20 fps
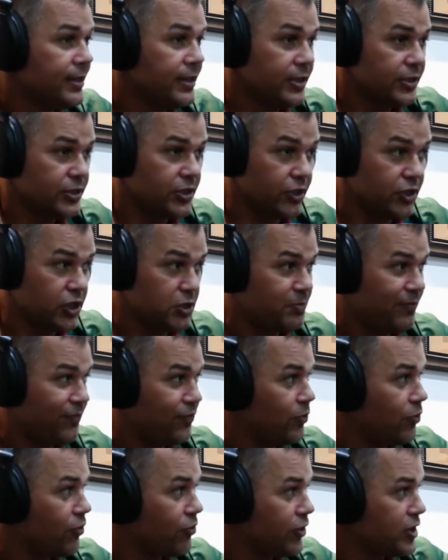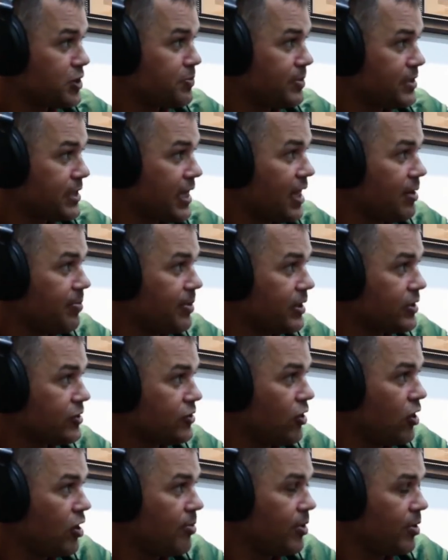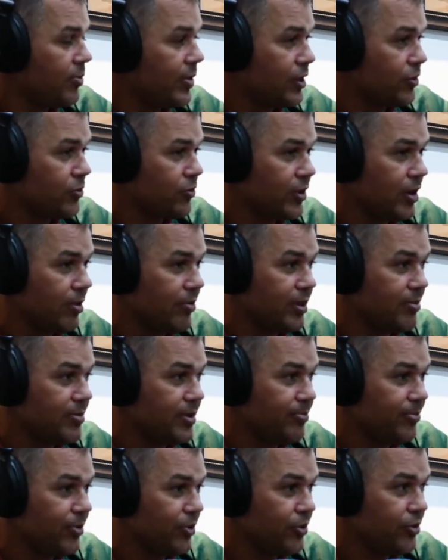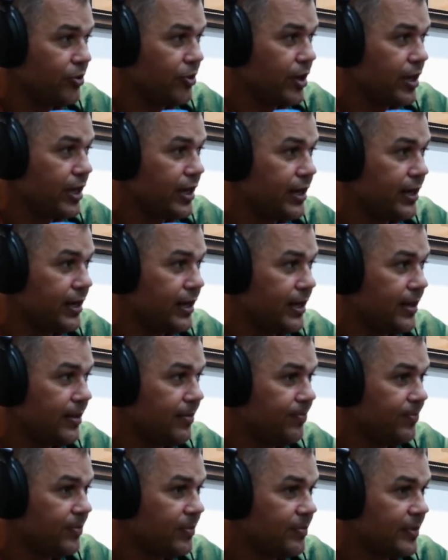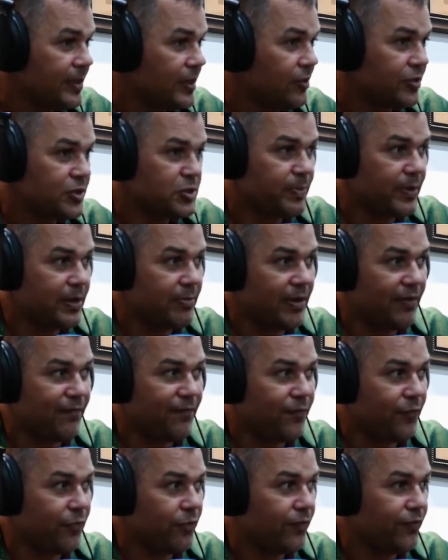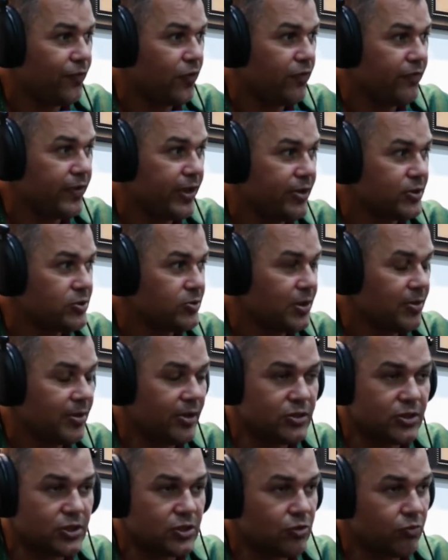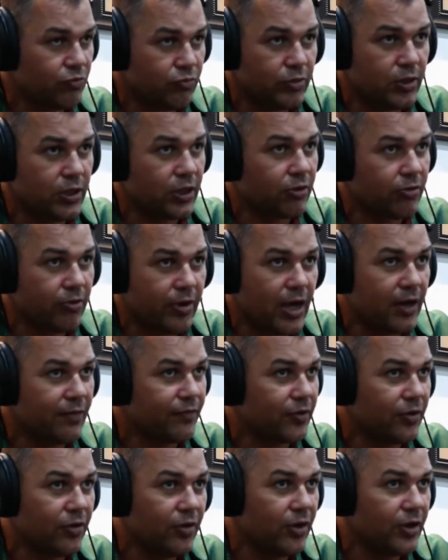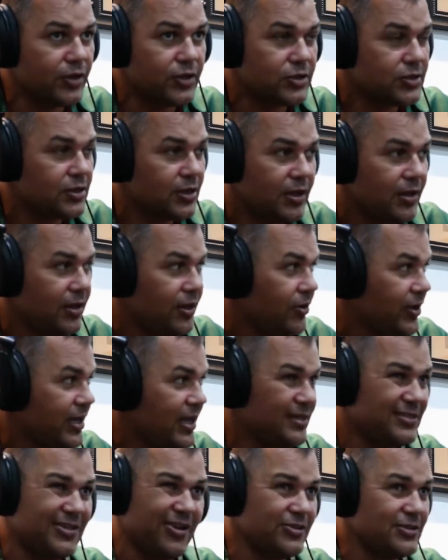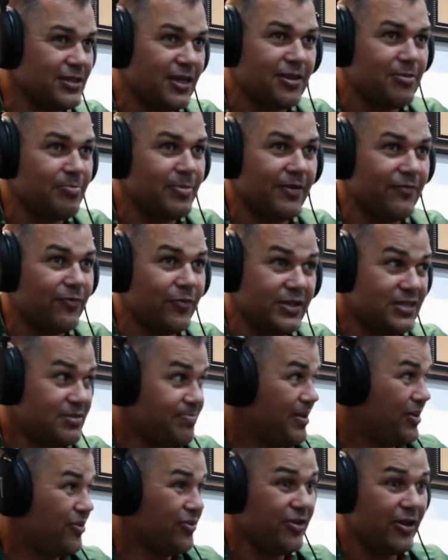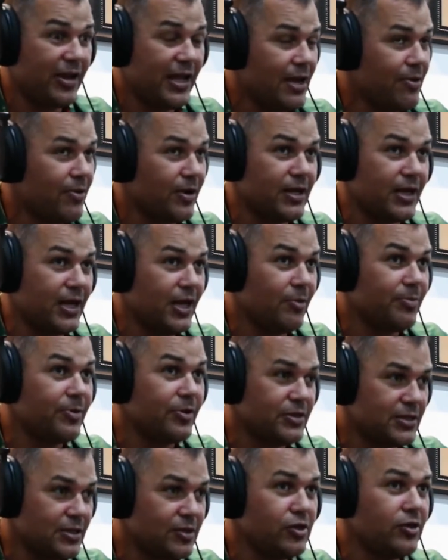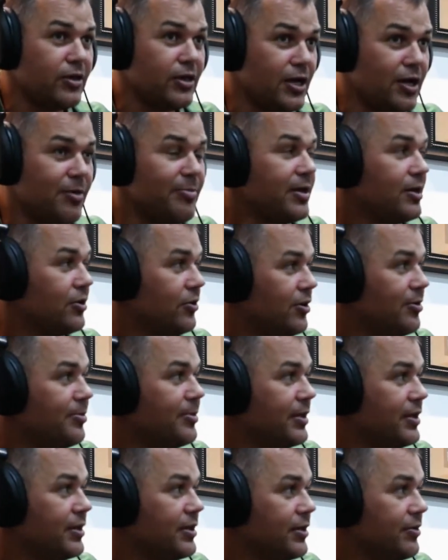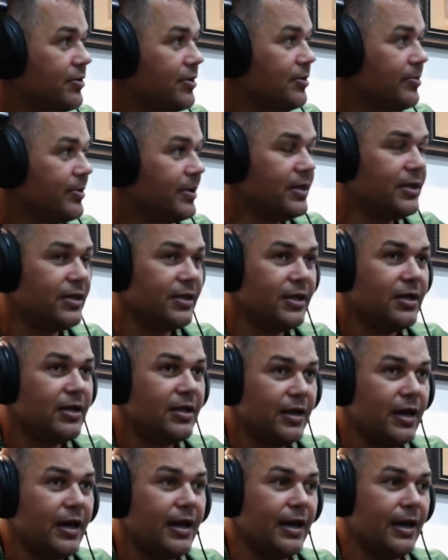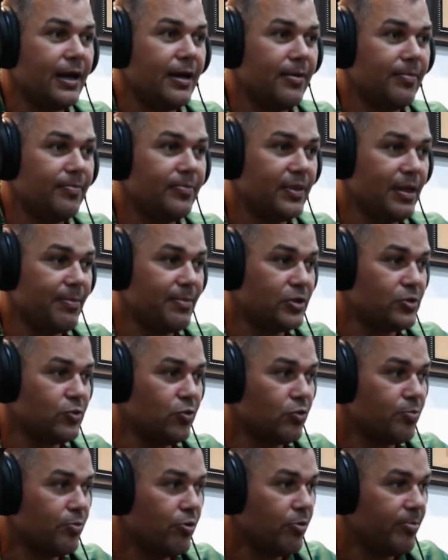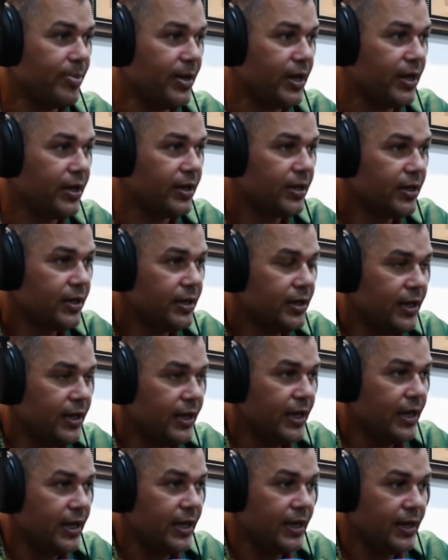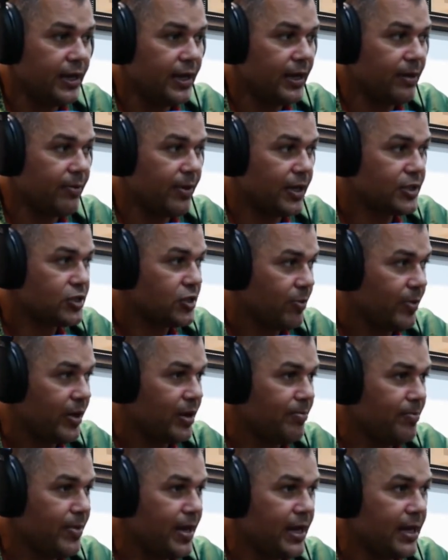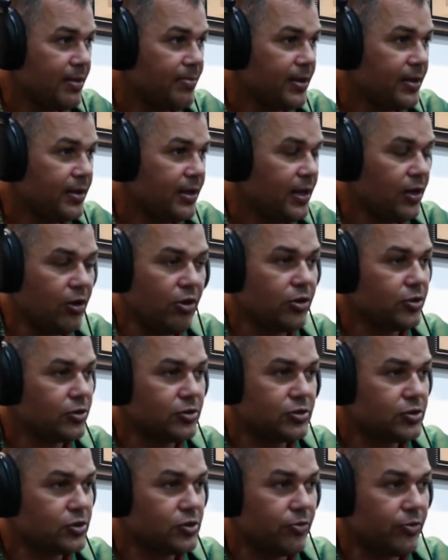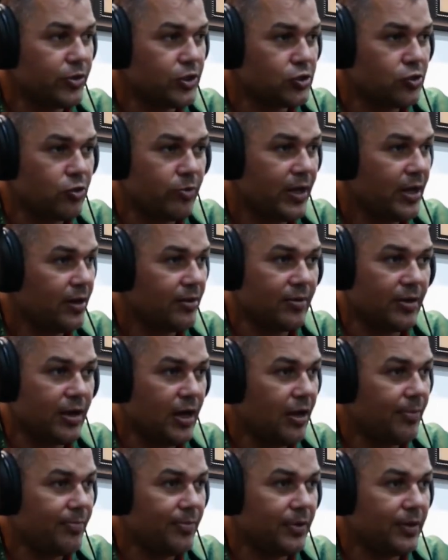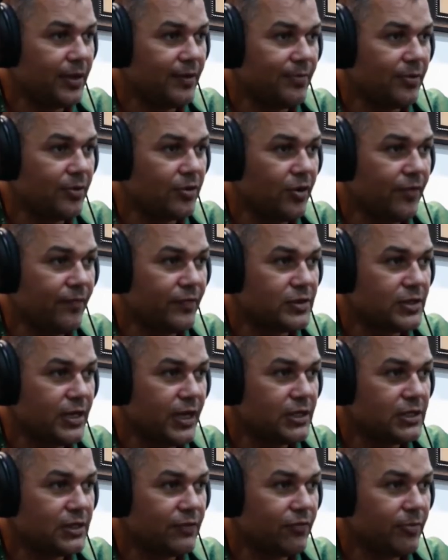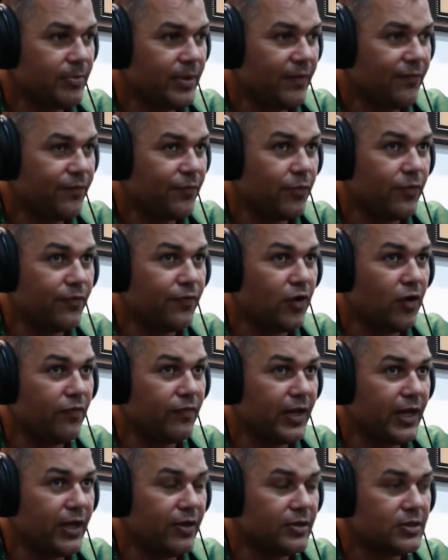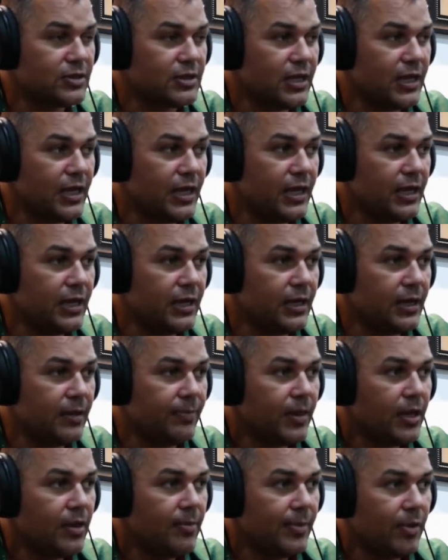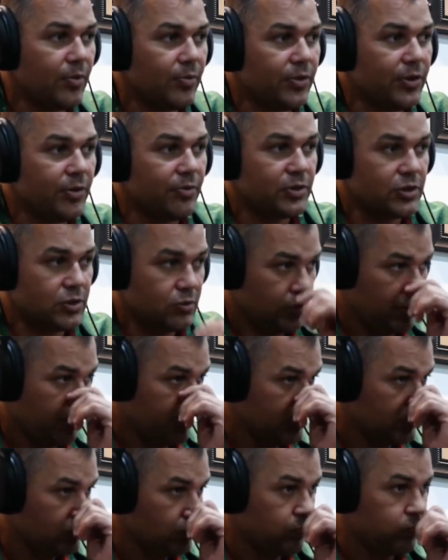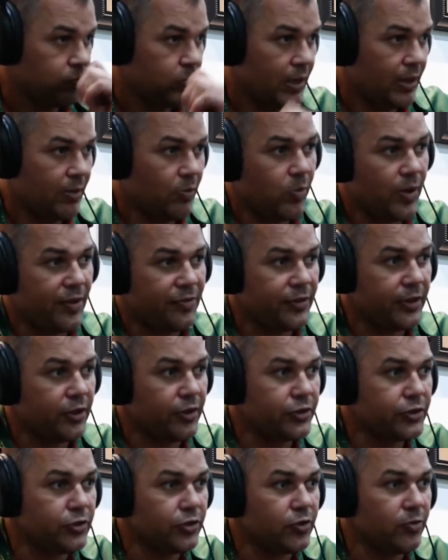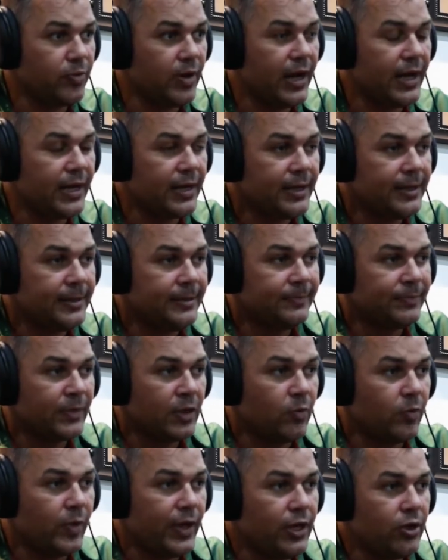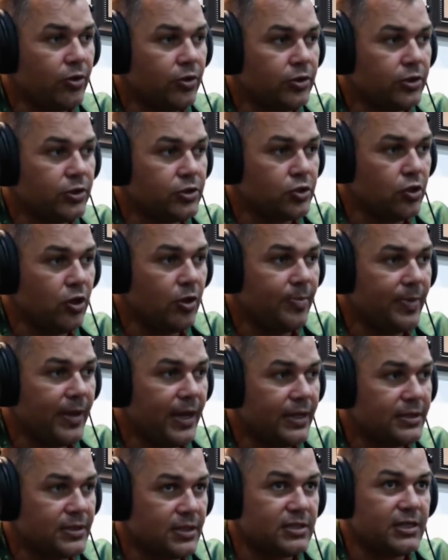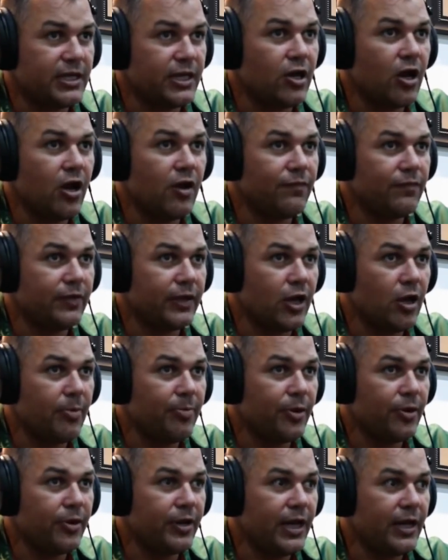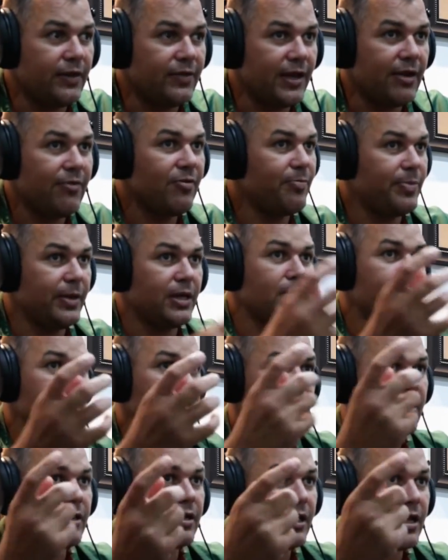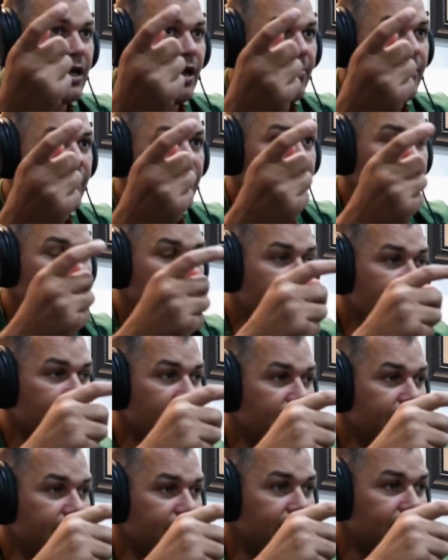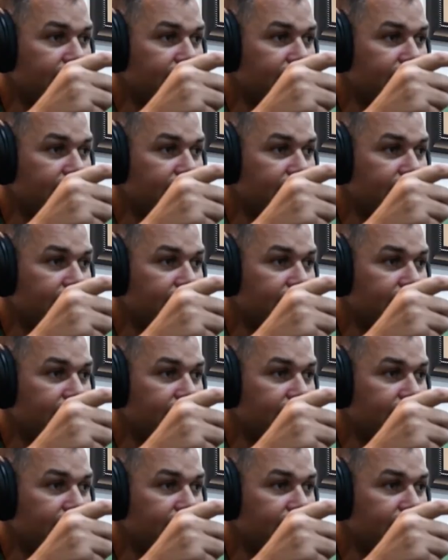So just before Christmas, he had a bit of time, and I went and caught up with him in Bondi, and man, I spent about 4 or 5 hours with him. He's just a really creative guy. He knows nothing about footy. So, mate, I don't know how I can help you. I said, "You can help me a lot, mate. You know what I mean? Let me talk more about it." And anyway, so I went and met him, and long story short, we had an unbelievable conversation for about 4 or 5 hours. And there was one thing I took away. When he got the job as the CEO of Leo Burnett, they're a big American company, and